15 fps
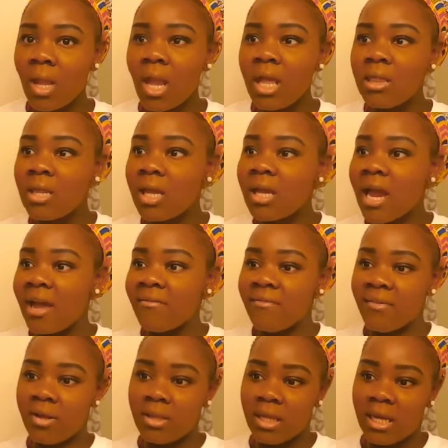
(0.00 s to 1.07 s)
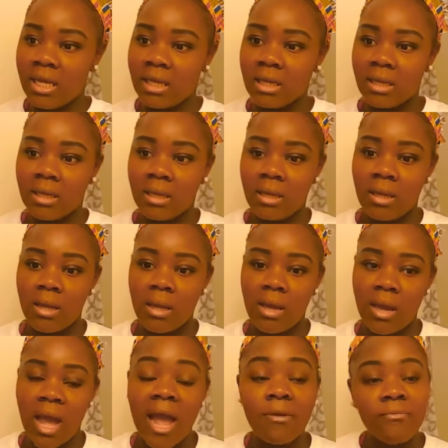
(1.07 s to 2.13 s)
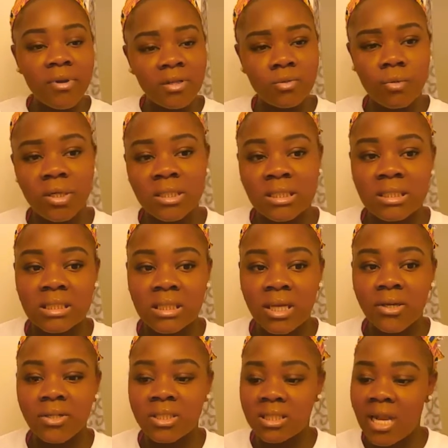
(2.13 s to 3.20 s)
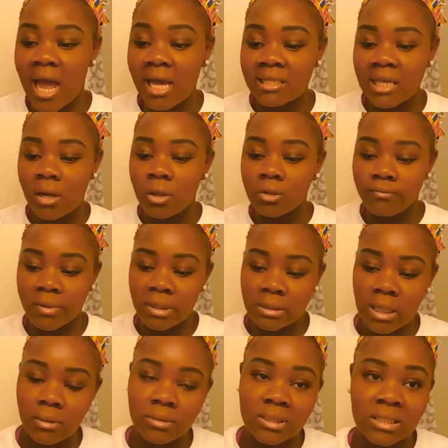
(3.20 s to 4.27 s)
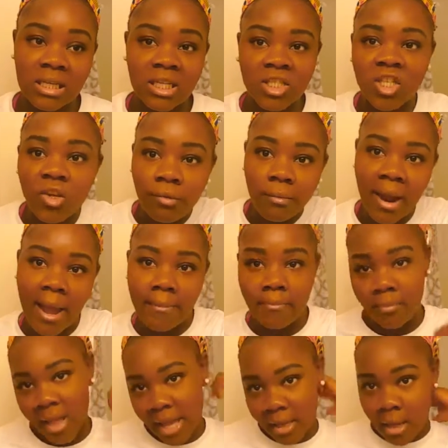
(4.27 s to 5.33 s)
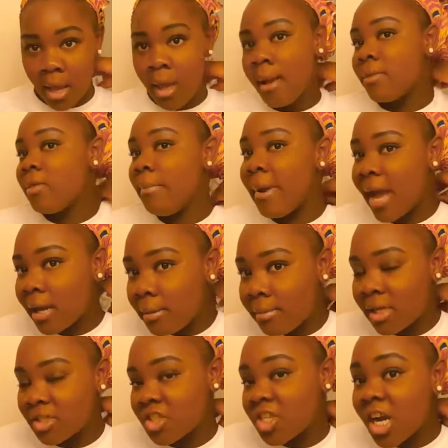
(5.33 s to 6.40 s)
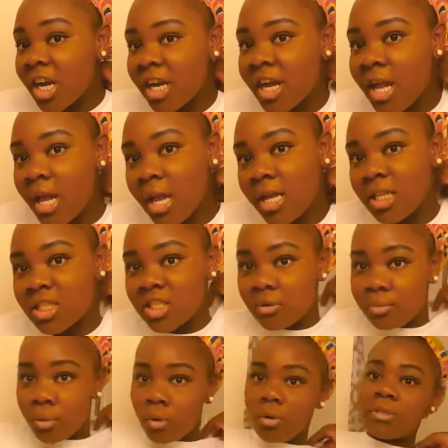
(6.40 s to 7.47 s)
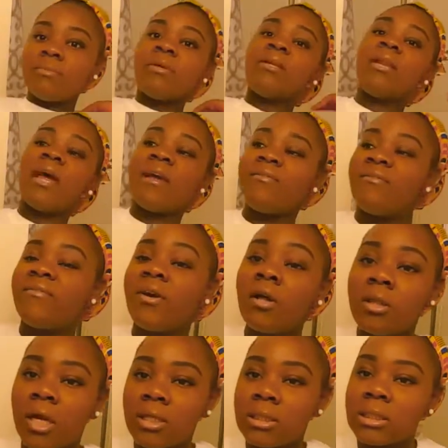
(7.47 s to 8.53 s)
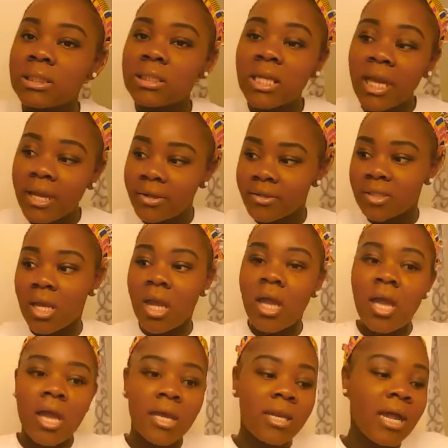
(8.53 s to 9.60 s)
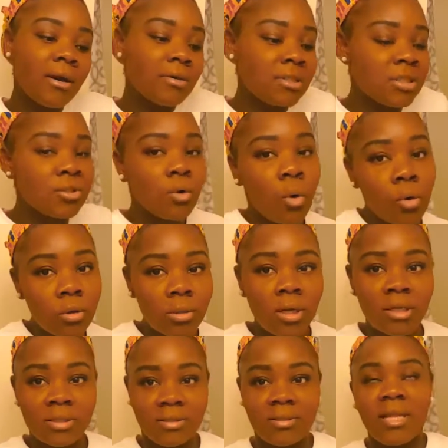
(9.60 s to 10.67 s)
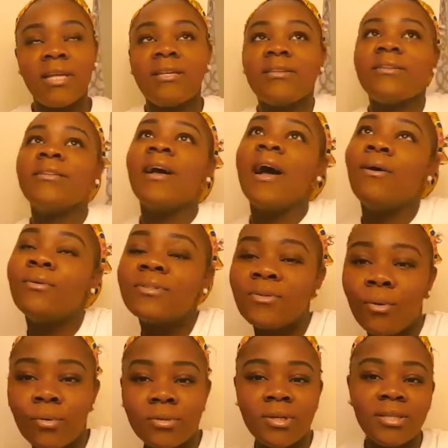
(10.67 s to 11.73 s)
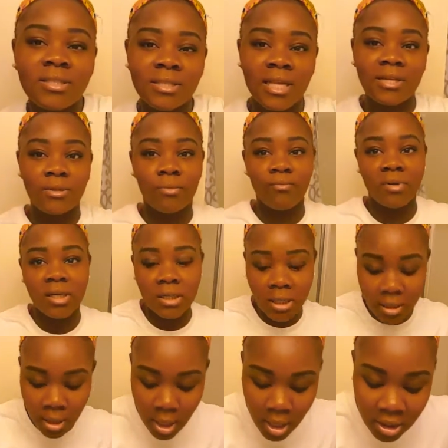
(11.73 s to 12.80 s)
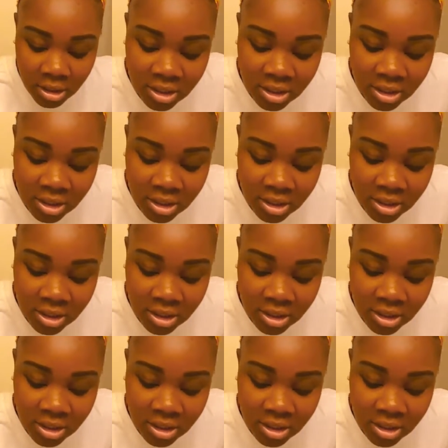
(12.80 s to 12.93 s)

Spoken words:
And then I felt like I ran towards the stairs. And as I was running down the stairs, she grabbed, like, the back of my shirt. And then she pulled me and I fell on the stairs. And then I was just holding on to, like, the railing.